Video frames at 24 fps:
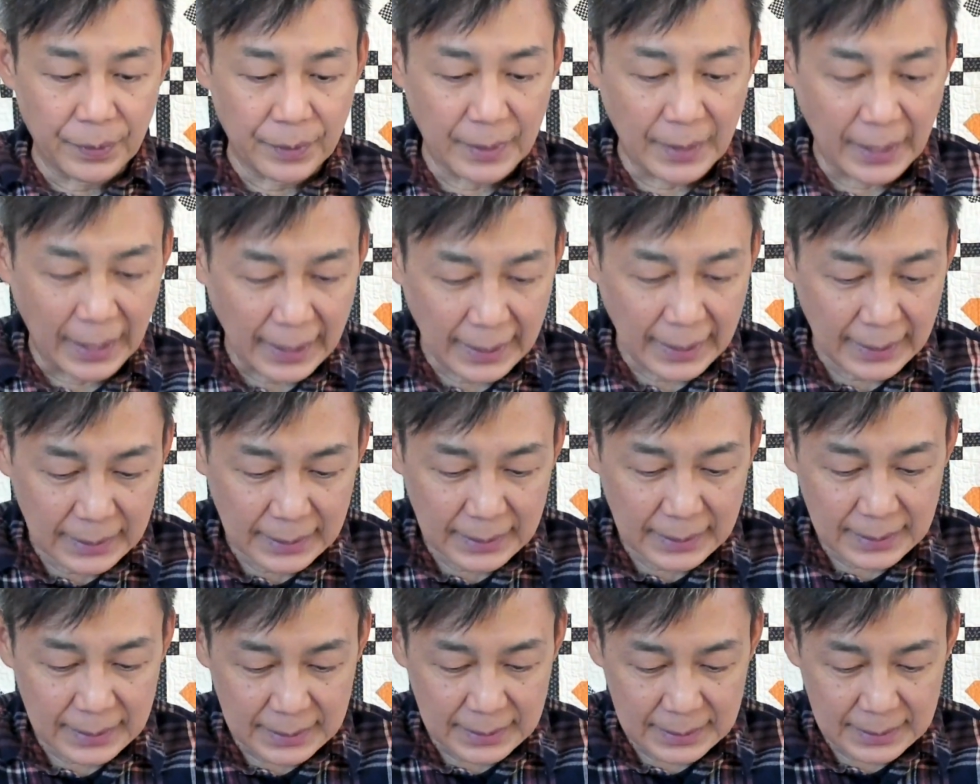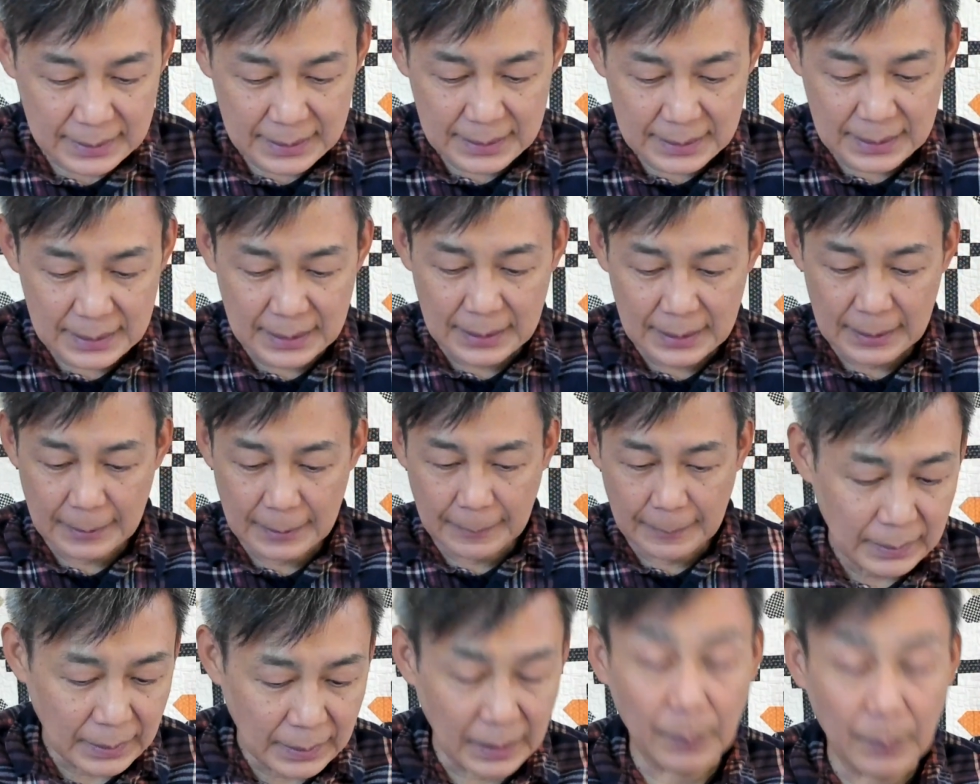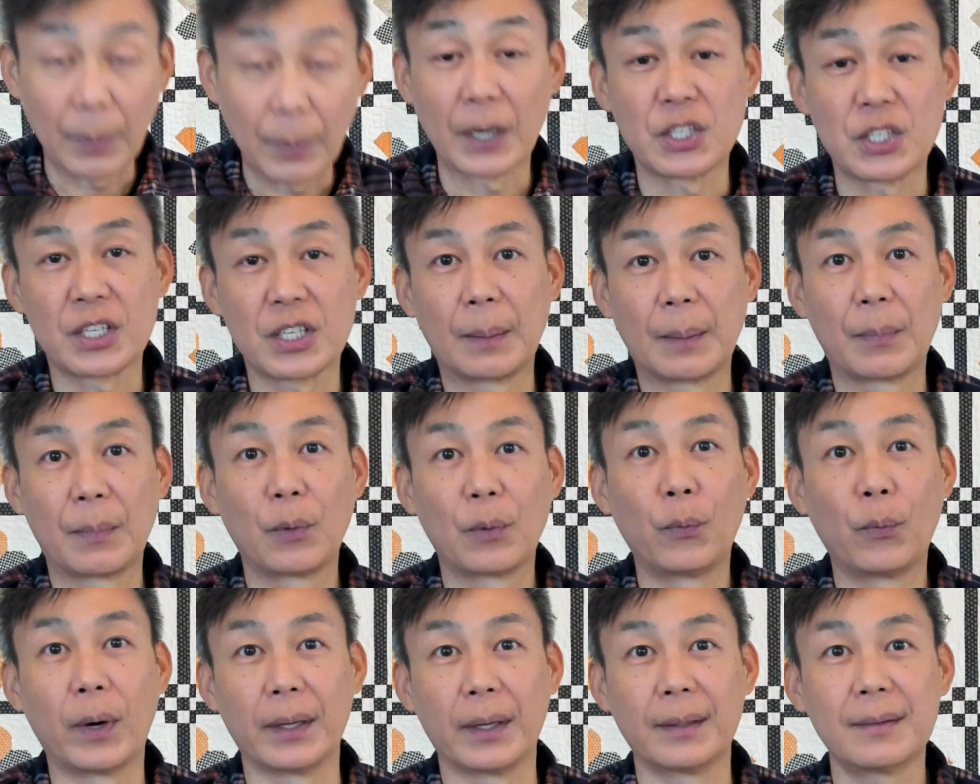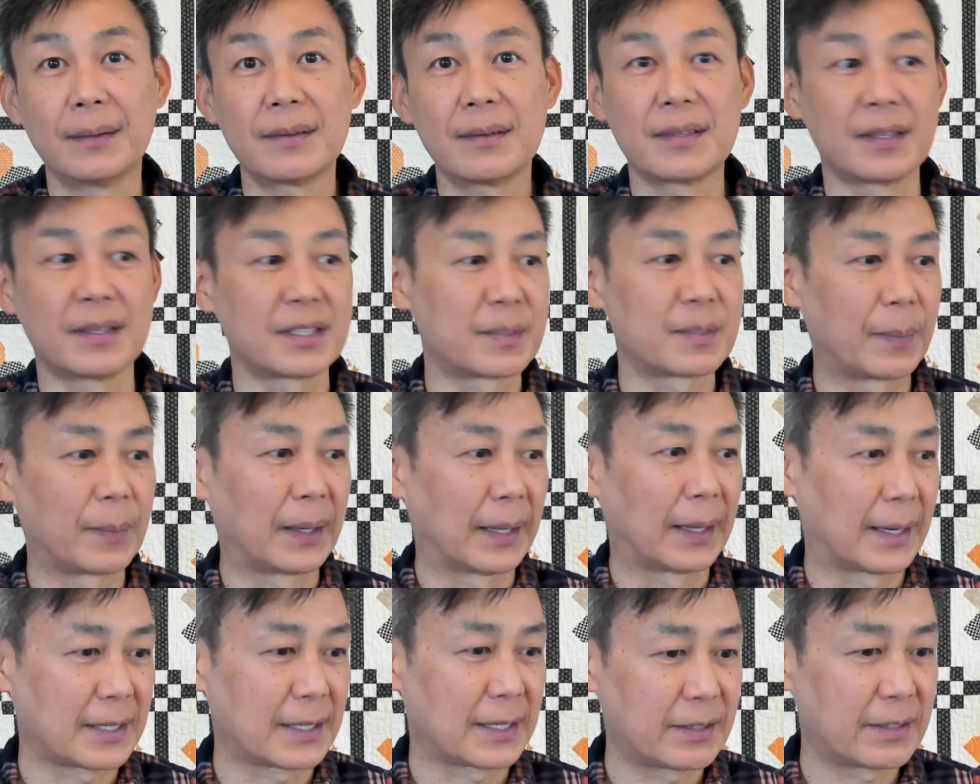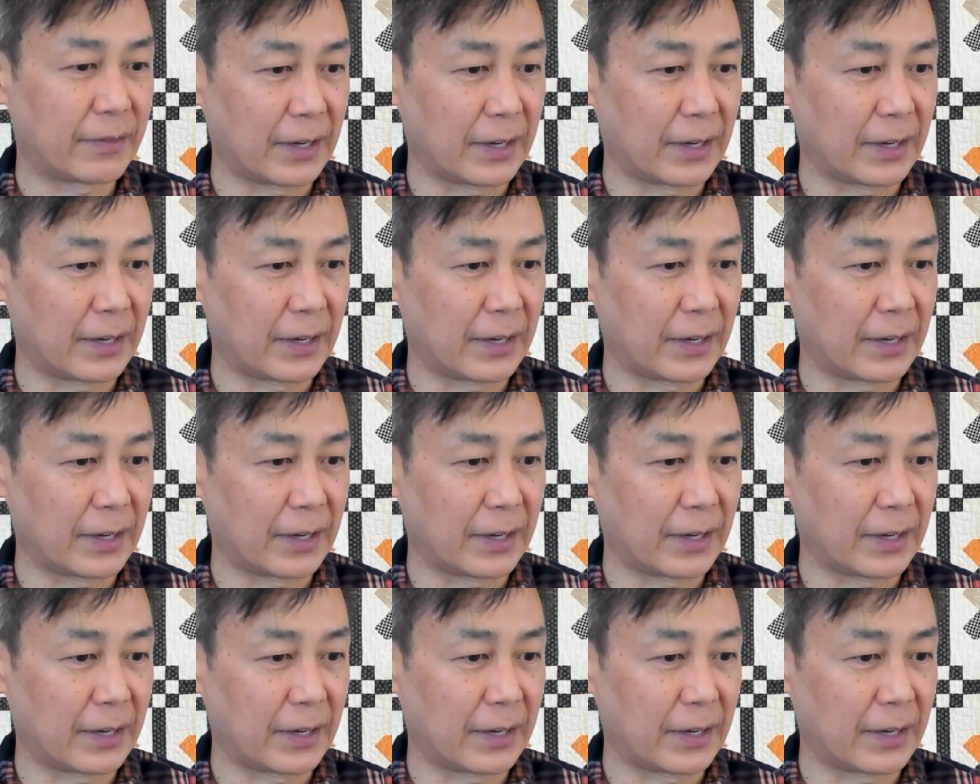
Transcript: that is knitting project number 1 since my last